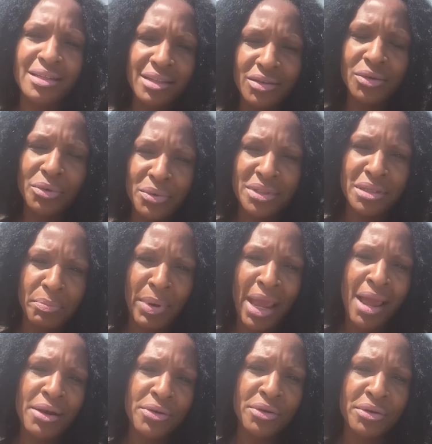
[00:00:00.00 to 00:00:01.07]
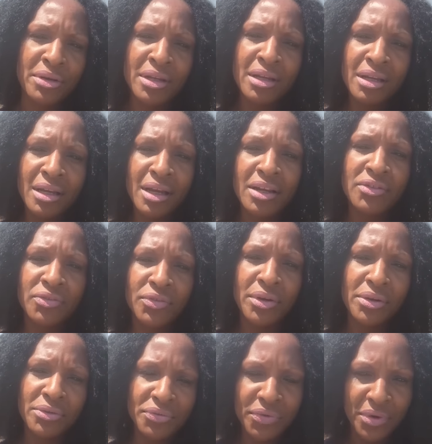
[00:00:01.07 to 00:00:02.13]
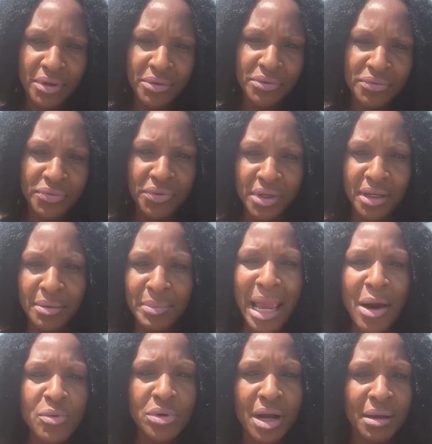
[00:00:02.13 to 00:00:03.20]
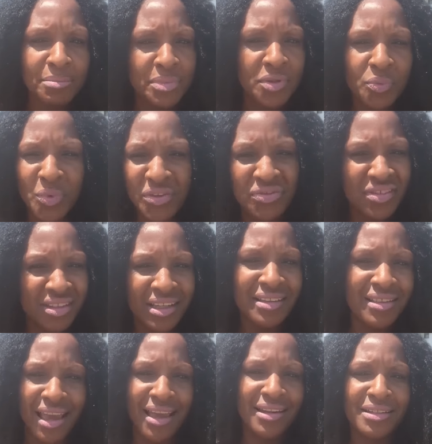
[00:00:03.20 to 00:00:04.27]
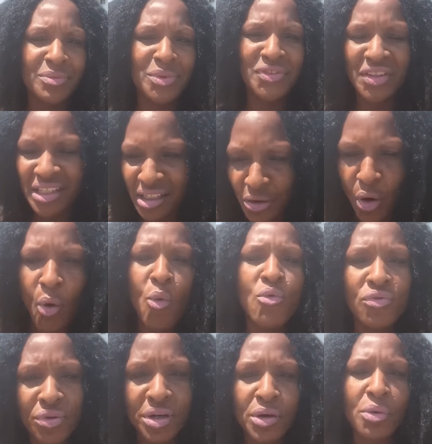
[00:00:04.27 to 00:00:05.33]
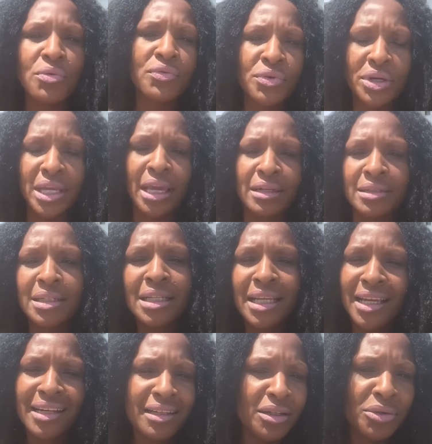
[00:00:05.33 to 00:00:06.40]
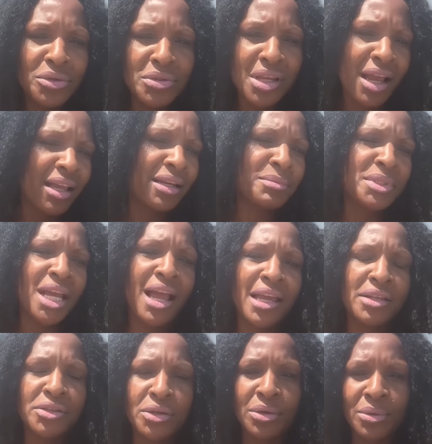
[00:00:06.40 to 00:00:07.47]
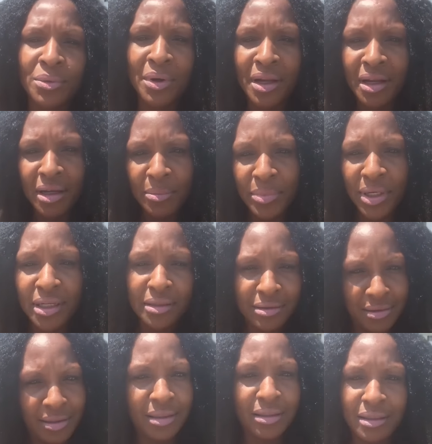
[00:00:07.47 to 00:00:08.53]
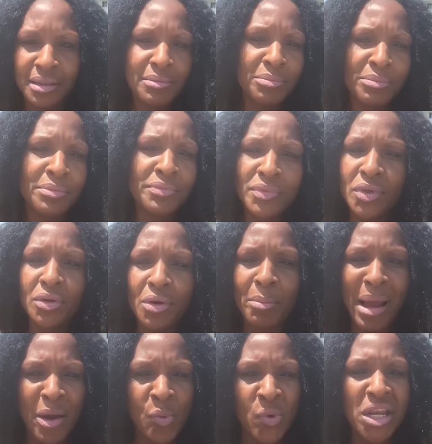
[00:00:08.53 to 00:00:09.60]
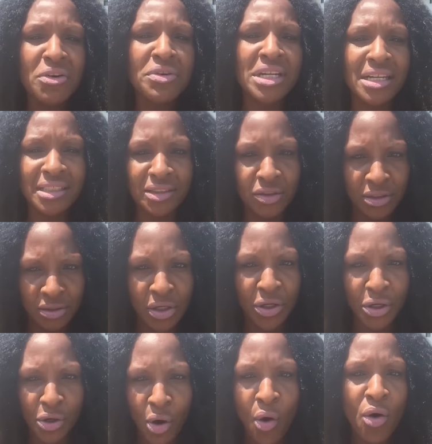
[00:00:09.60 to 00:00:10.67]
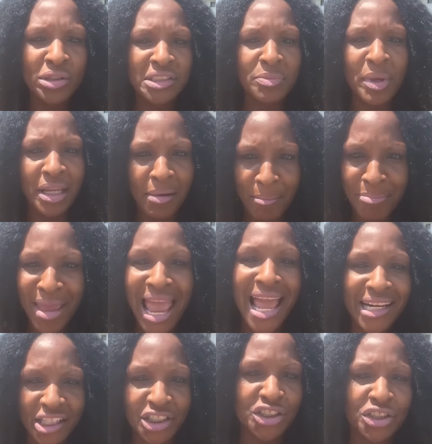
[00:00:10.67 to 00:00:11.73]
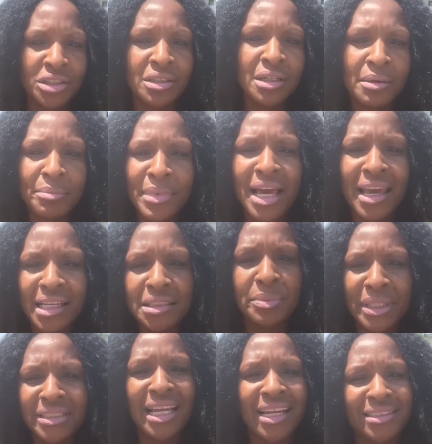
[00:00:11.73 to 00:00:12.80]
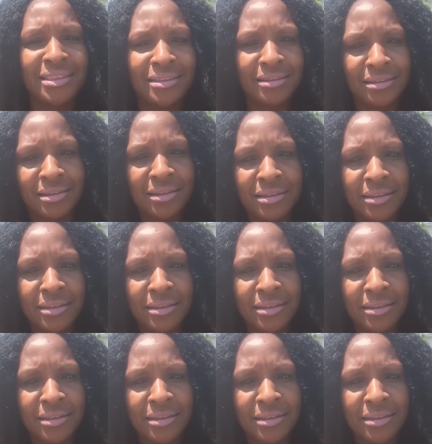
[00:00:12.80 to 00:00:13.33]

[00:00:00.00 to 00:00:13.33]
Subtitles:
You know, it's a pattern of outcomes. We've seen that. We've seen it over and over again. And I know you're tired, I'm tired too. But, my weariness is gonna cause me to manage my expectations.